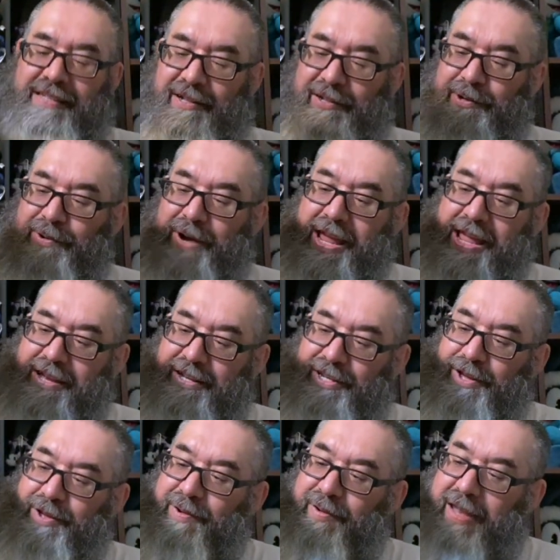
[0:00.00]
gray in
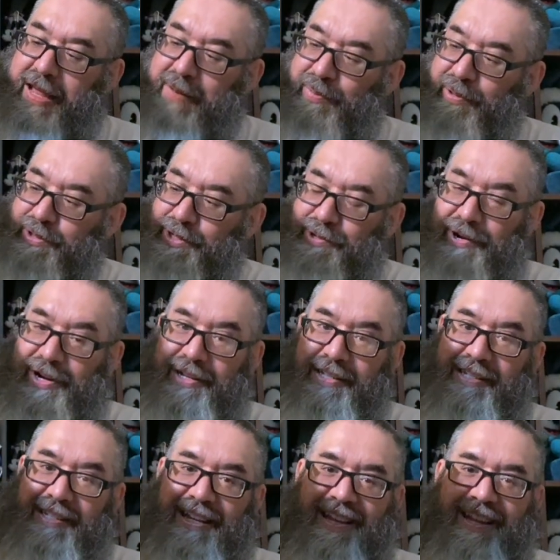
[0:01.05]
tone, light blue shorts,
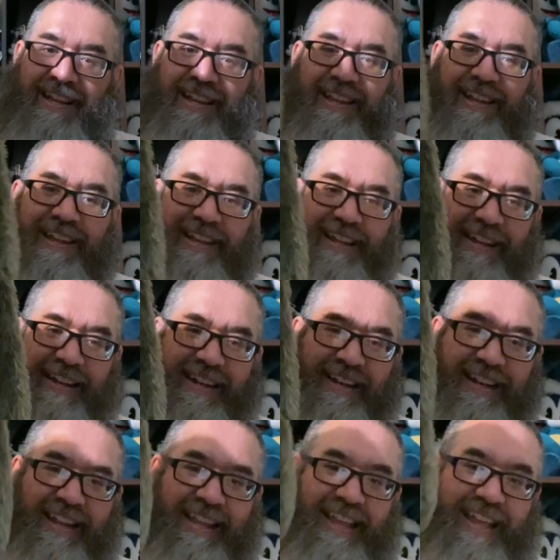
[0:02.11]

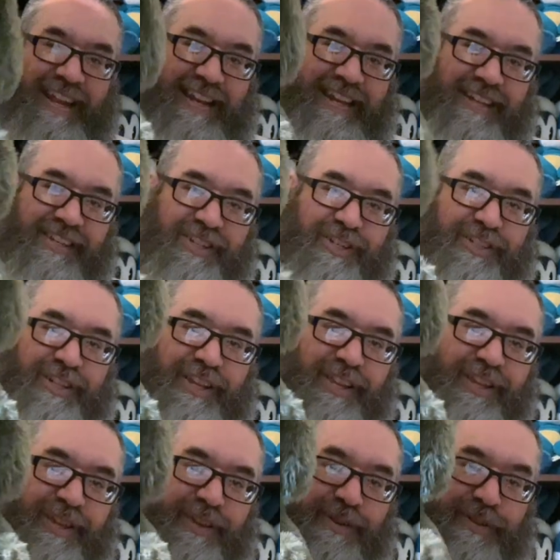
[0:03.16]
and just a
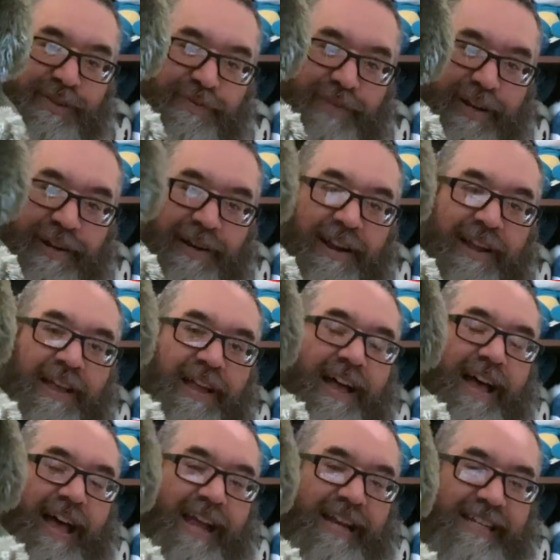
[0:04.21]
huge figure.
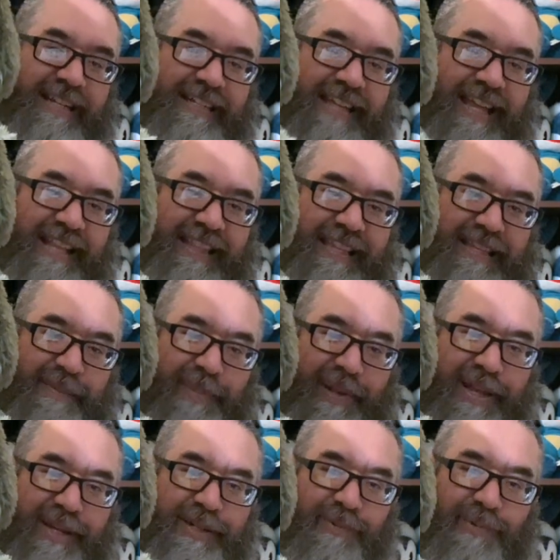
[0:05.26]
I did take this
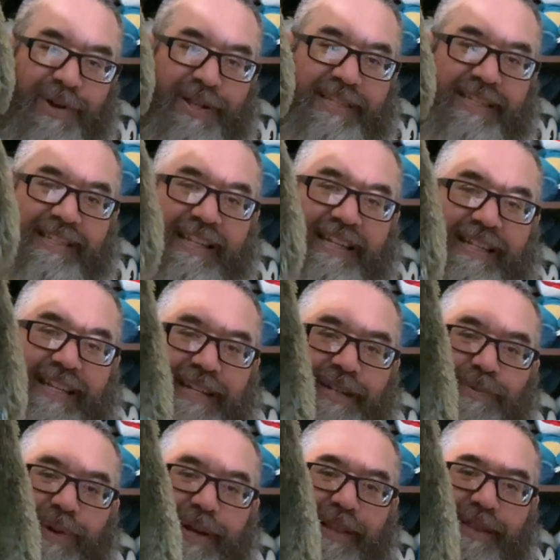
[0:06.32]
plush once to
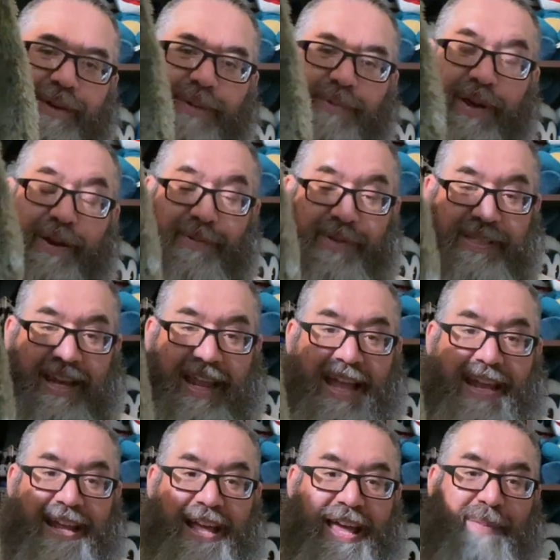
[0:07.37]
D23 when it was in
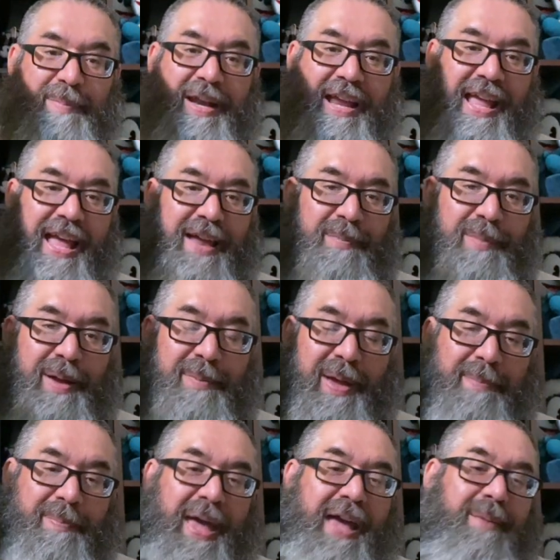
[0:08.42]
Anaheim, and I had him on my
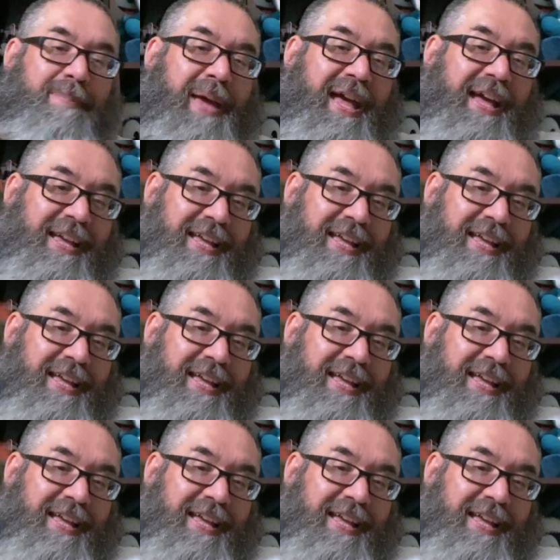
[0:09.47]
backpack.